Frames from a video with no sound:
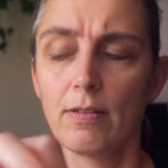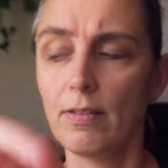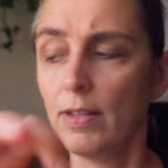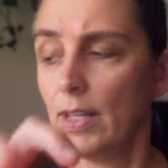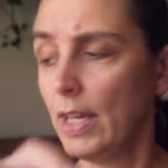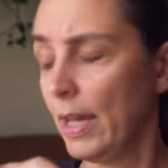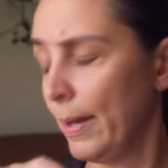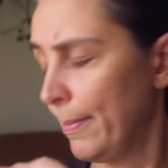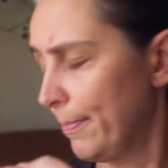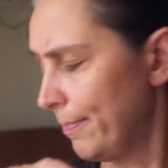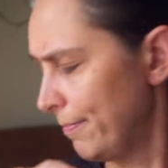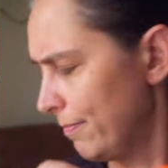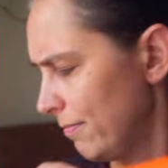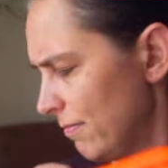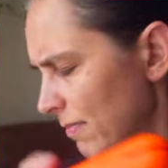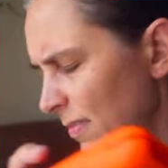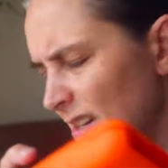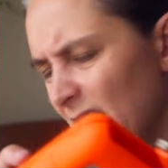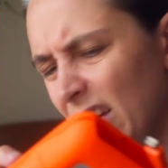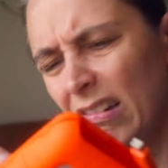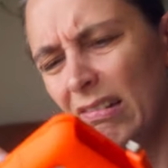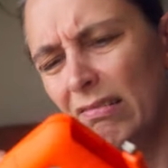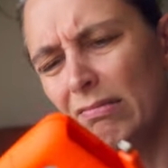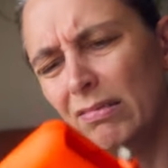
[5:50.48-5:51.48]
Yeah,
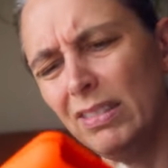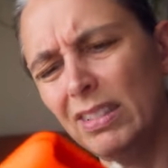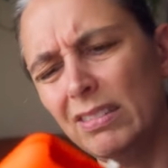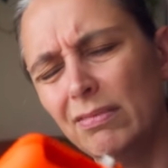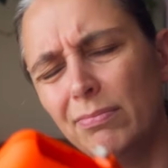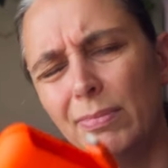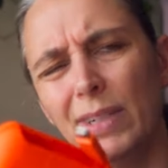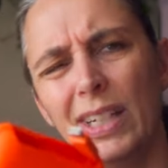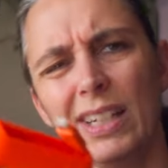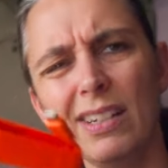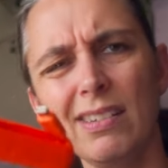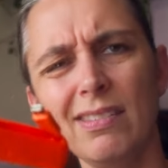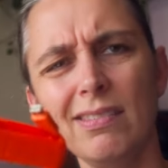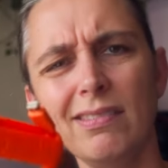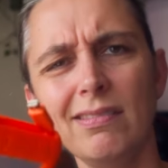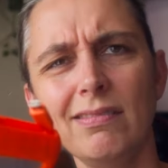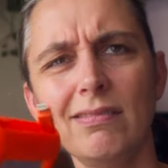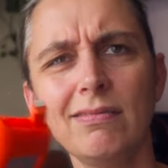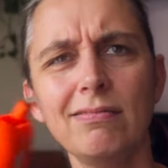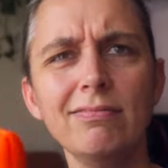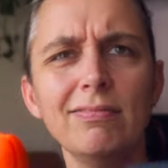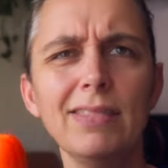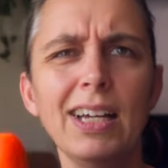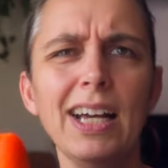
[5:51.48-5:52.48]
metal?
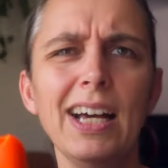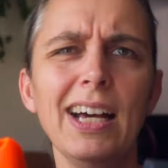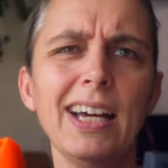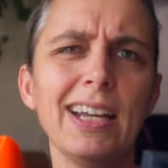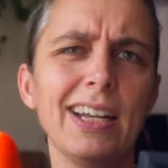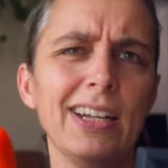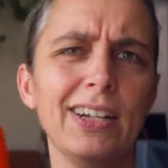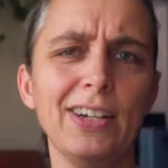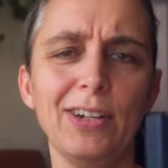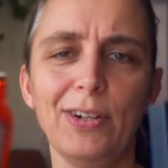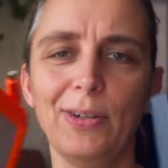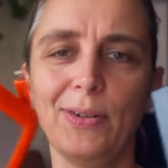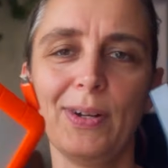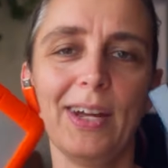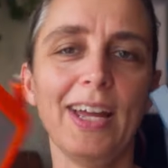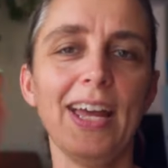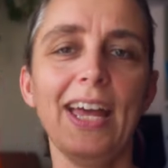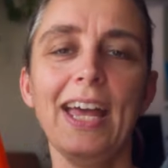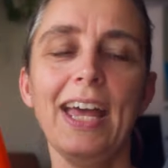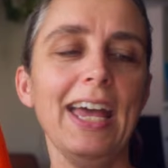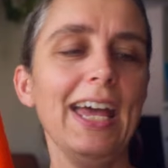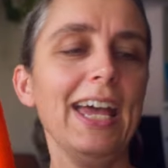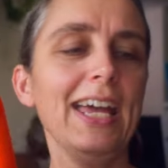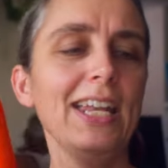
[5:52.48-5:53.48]
Hmm, I don't know.
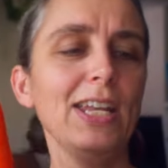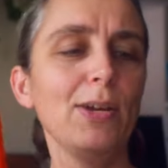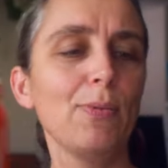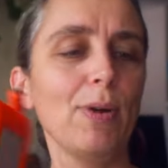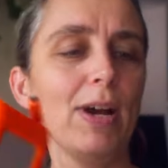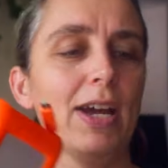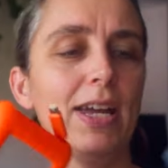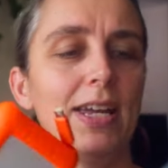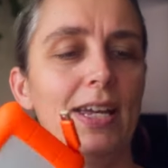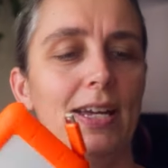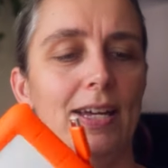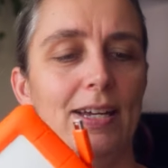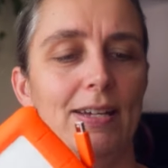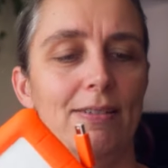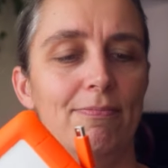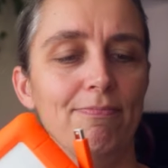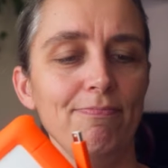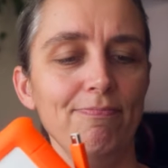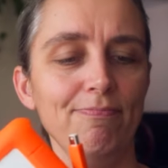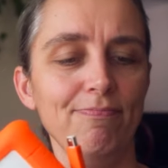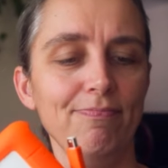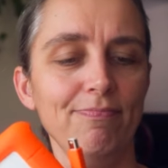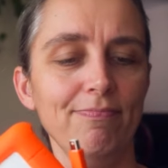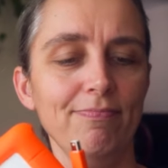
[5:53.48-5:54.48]
Anyway,
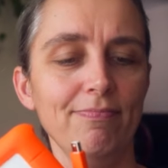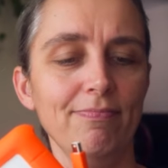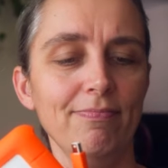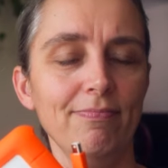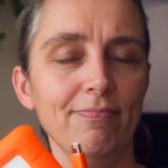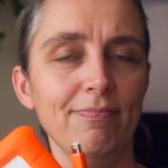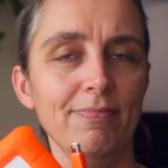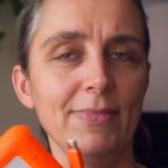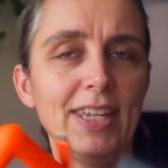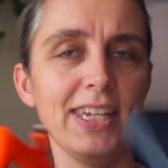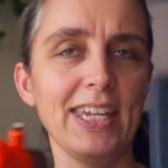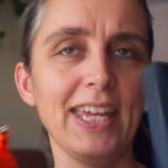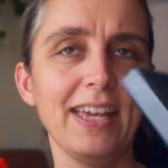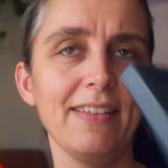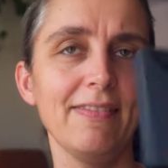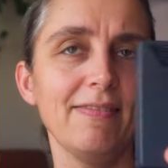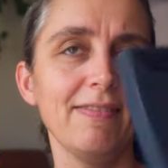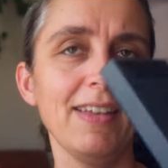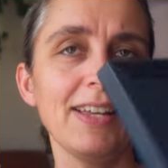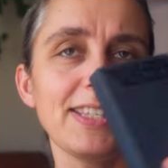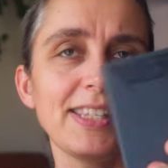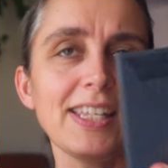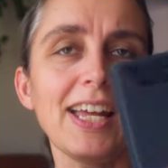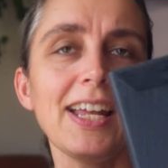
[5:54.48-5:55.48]
the, yeah,
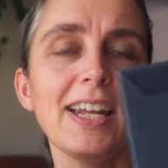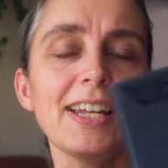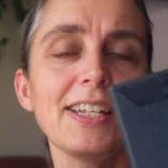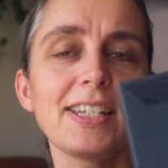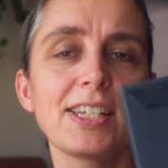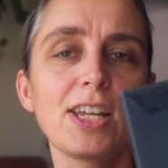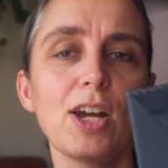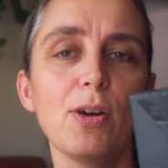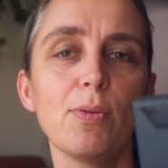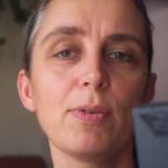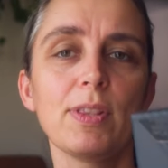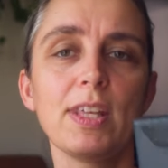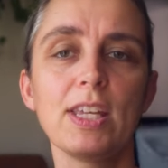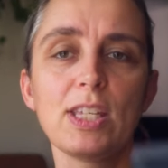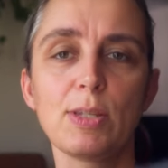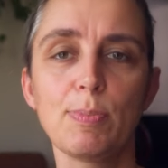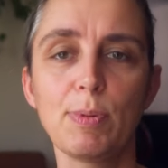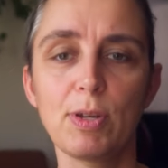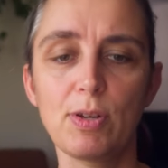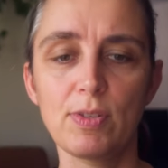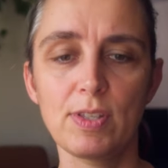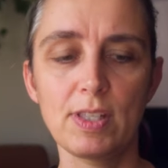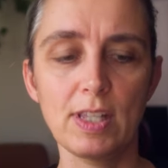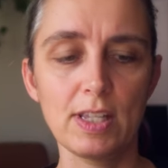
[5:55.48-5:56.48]
I started to go with these
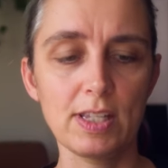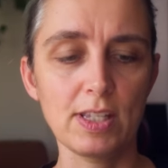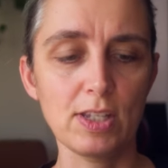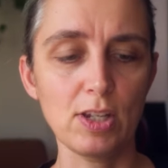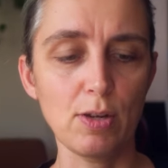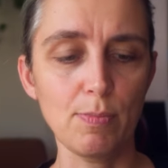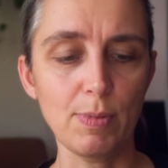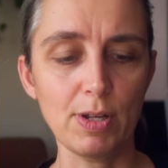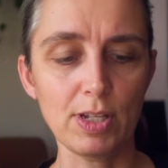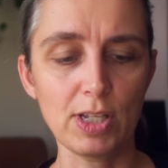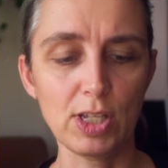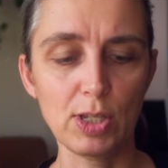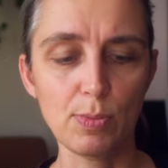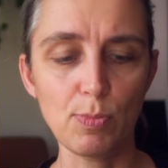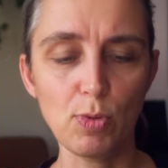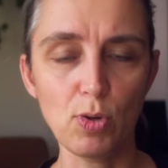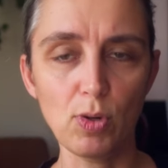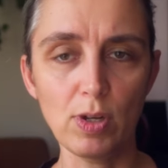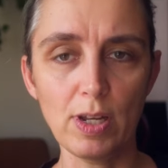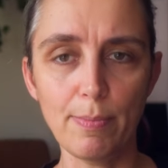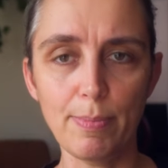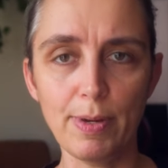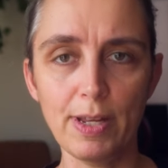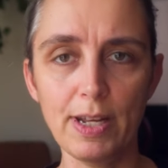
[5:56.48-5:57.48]
because they're so much
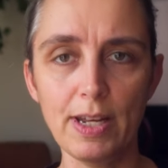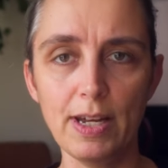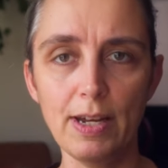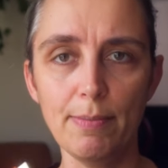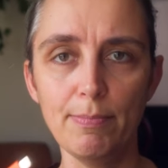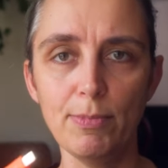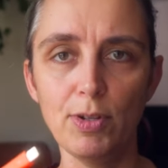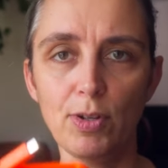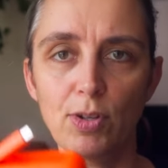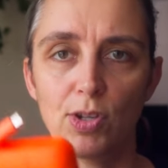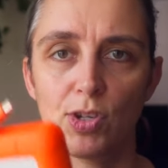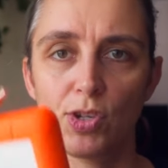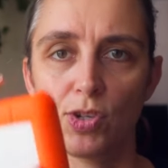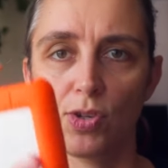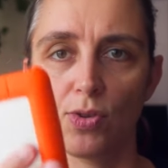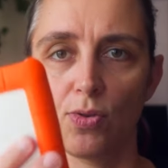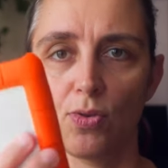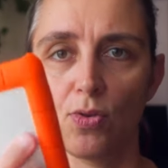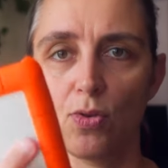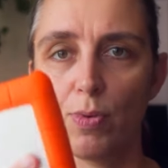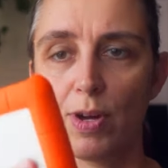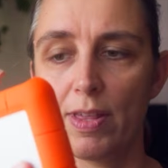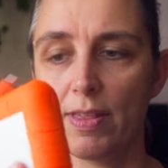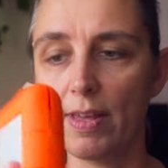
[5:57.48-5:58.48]
smaller, but I'm not
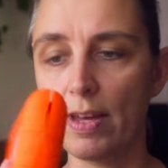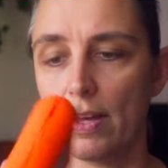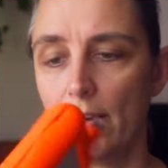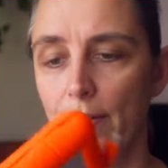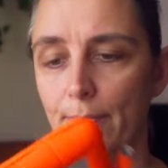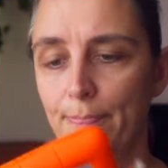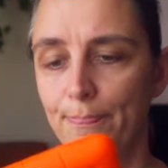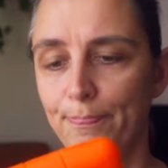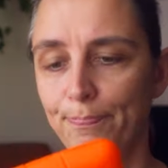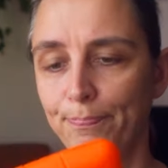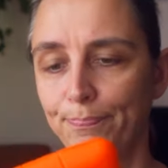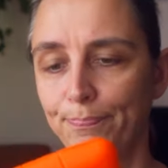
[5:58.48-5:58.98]
sure whether